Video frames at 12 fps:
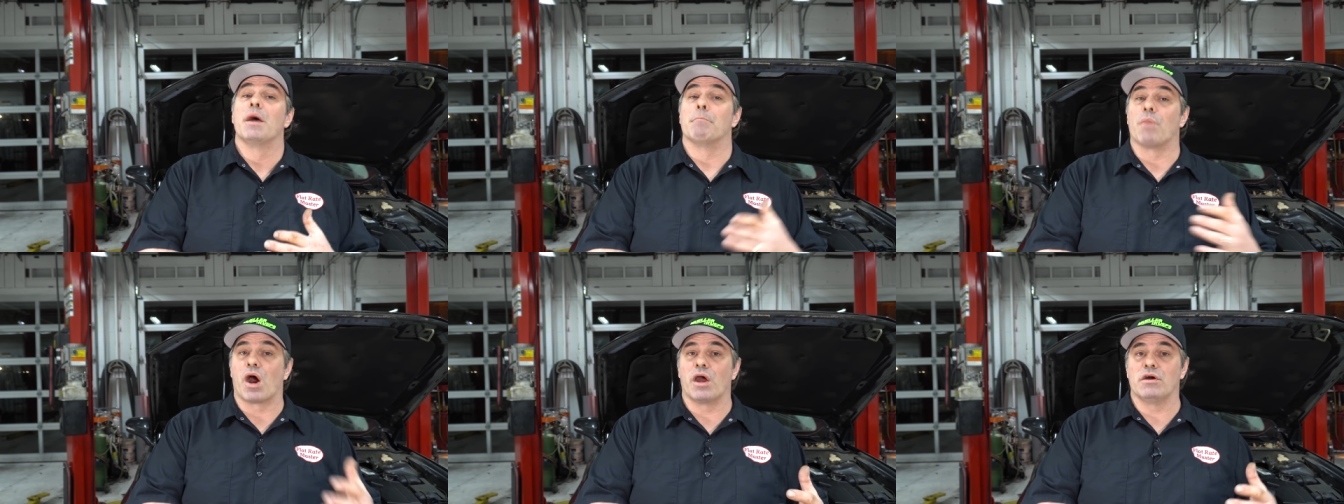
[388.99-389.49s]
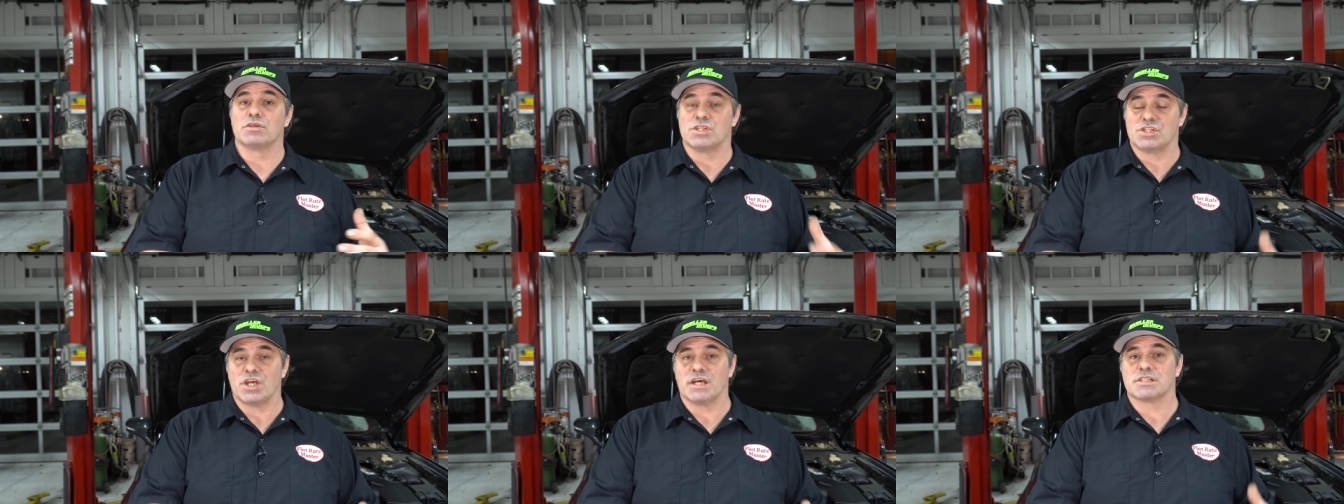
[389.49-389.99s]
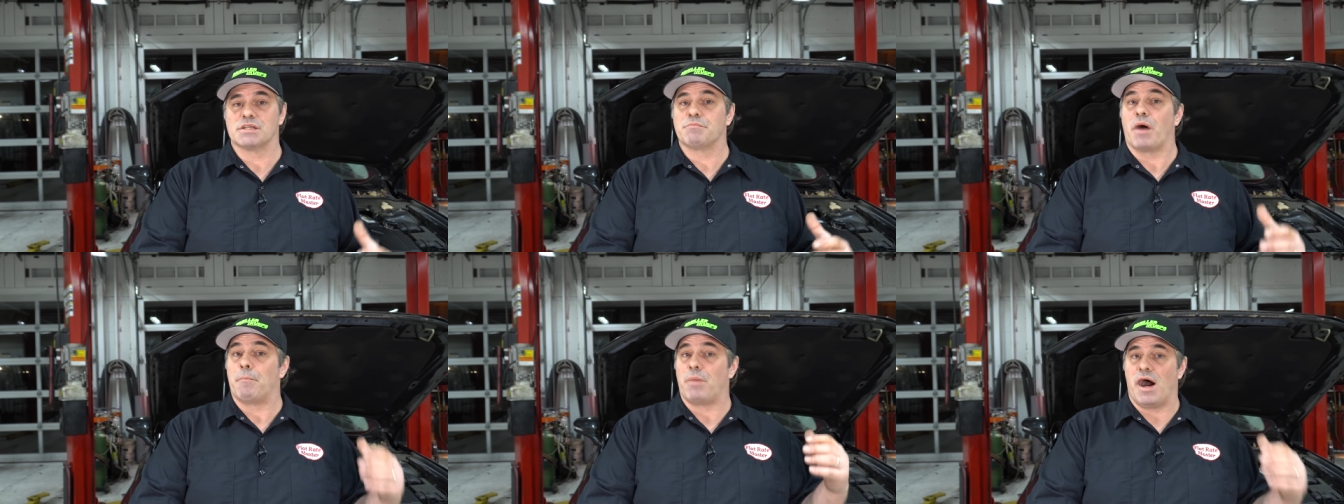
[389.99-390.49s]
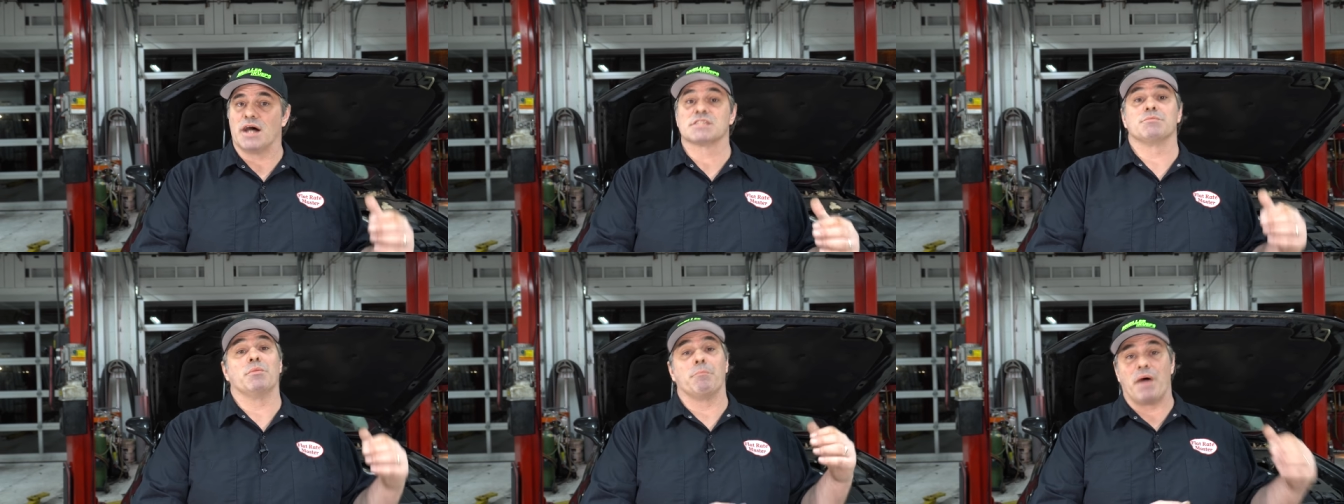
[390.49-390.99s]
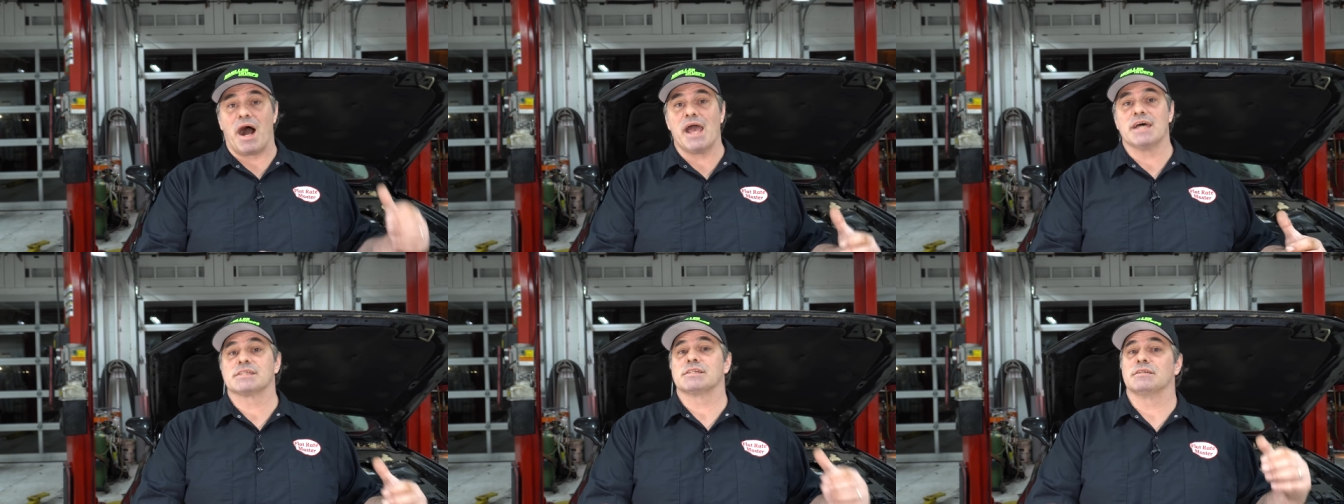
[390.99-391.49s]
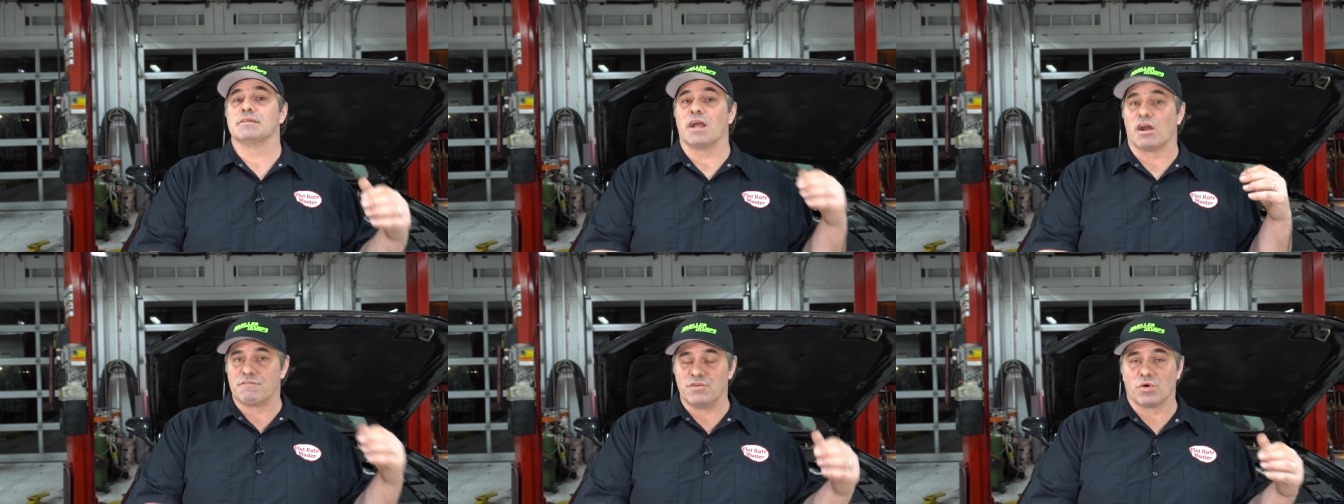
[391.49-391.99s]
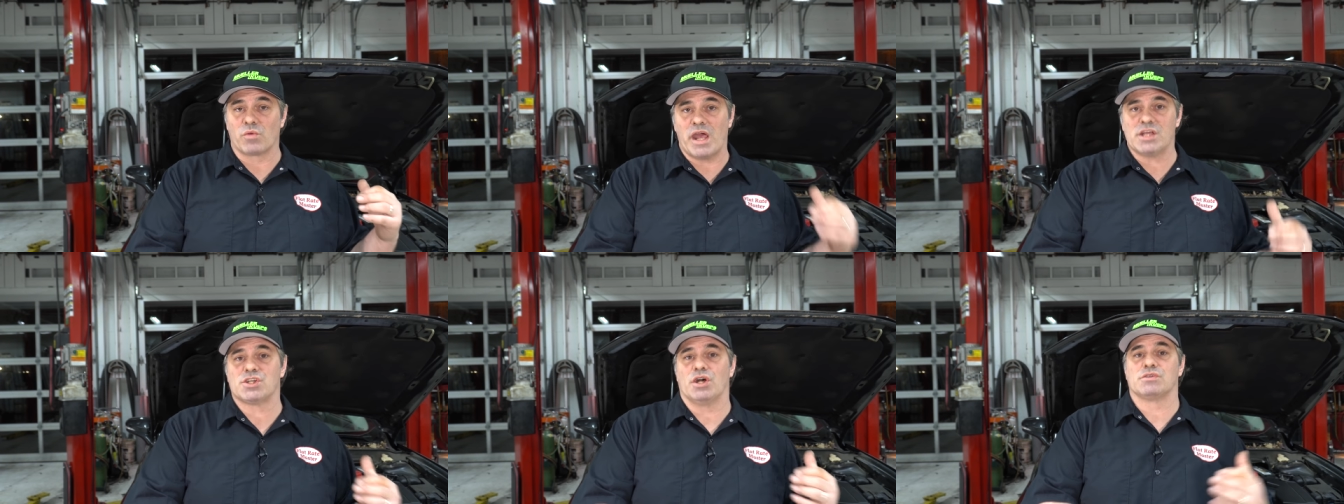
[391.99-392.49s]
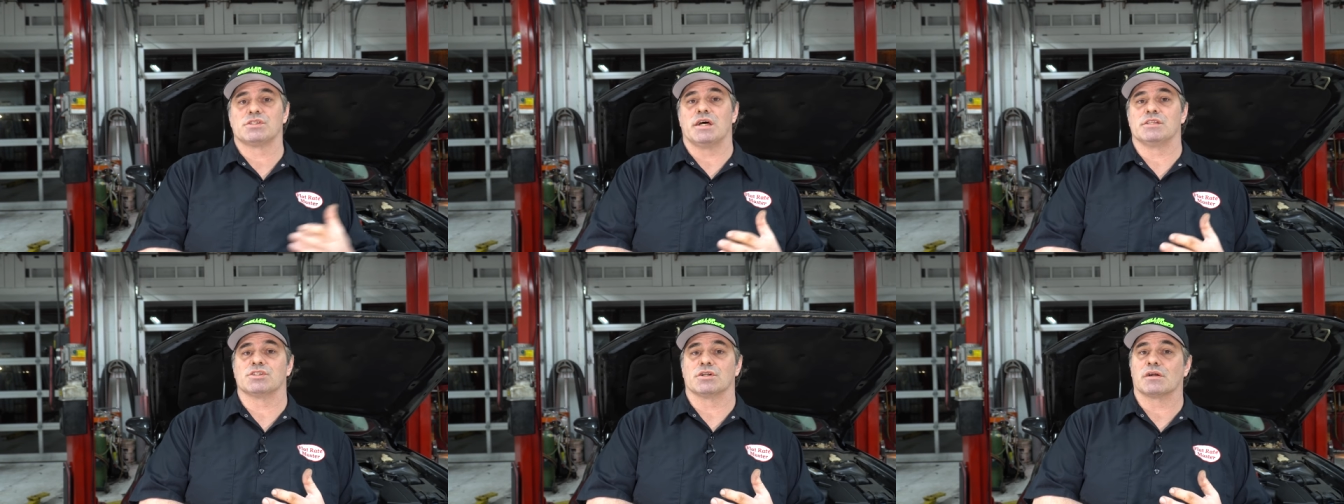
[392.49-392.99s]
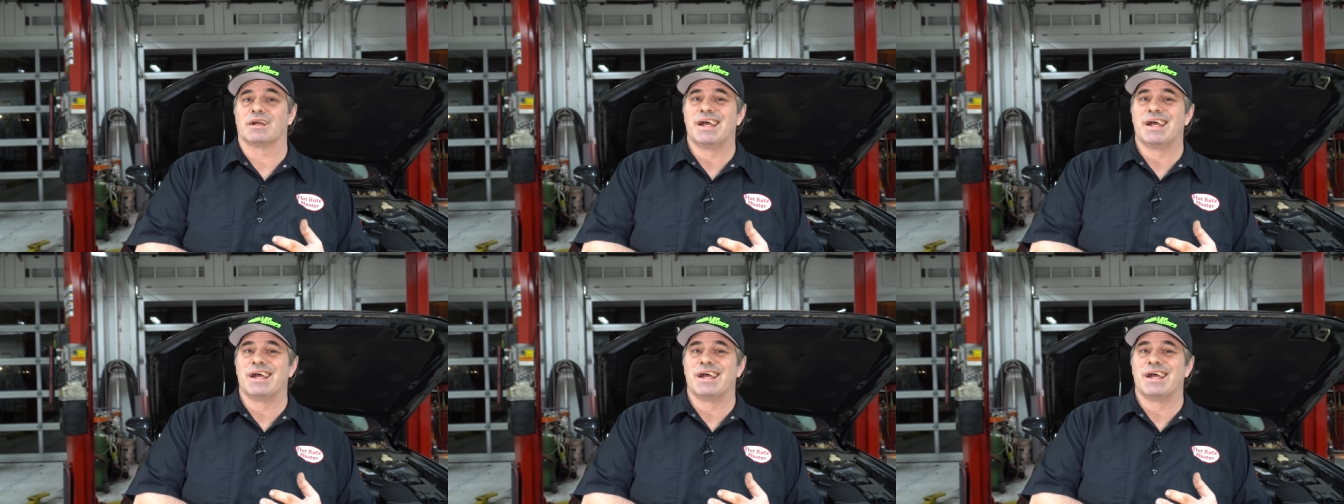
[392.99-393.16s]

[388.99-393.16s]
Mario suggested a possible biased air fuel ratio sensor.